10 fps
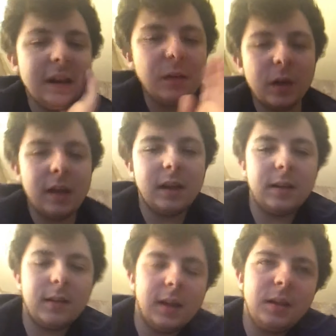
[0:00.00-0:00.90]

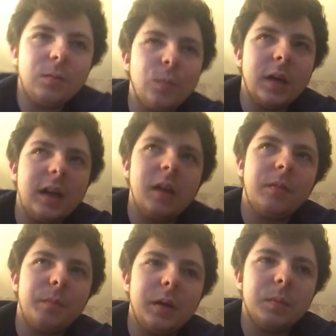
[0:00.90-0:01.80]
way
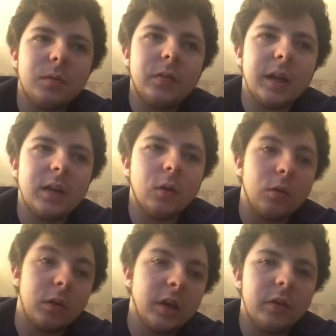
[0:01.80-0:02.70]
of people saying,
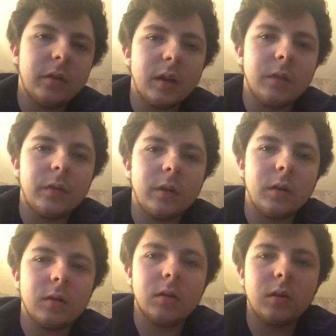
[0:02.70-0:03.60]
oh, kill yourself,
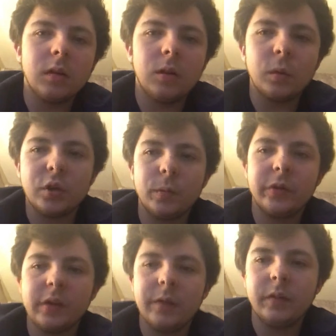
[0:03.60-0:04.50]
or I wish you
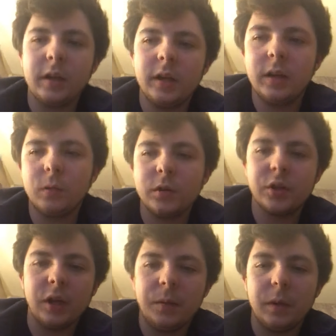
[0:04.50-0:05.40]
was never here, I wish you
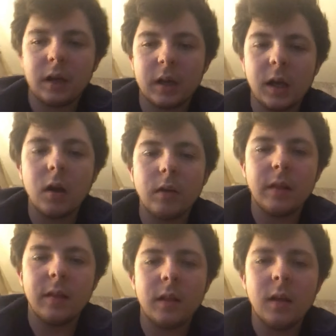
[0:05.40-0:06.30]
got hit by a car or
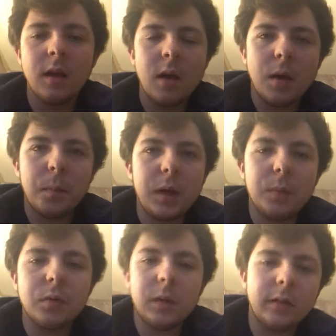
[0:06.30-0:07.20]
anything,
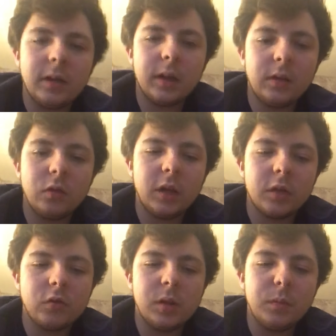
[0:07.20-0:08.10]
people might take it to the
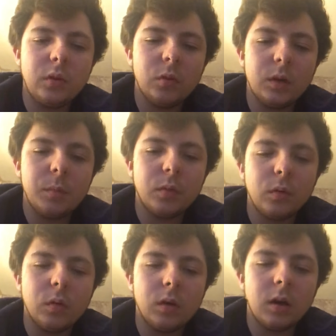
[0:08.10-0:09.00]
extreme and do it, but
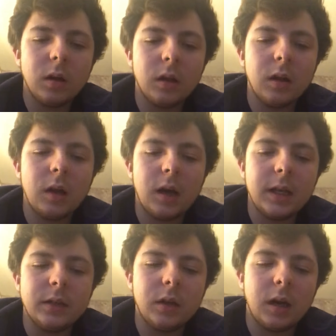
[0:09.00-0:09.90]

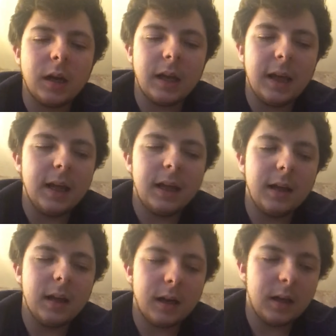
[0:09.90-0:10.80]
I hate
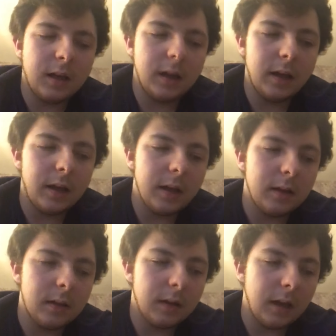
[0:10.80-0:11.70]
it. I hate
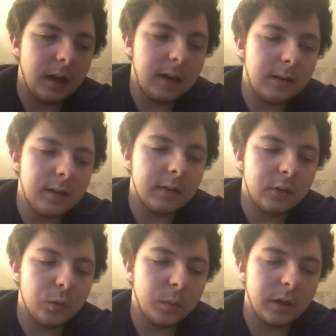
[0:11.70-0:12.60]
anything to
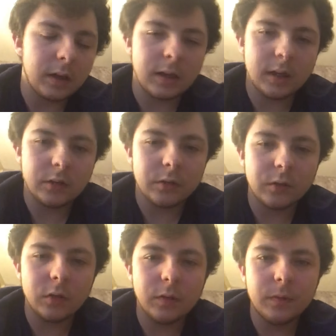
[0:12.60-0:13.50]
do with that kind of
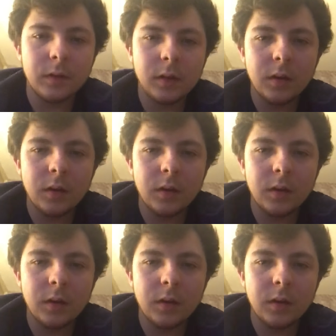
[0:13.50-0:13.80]
stuff,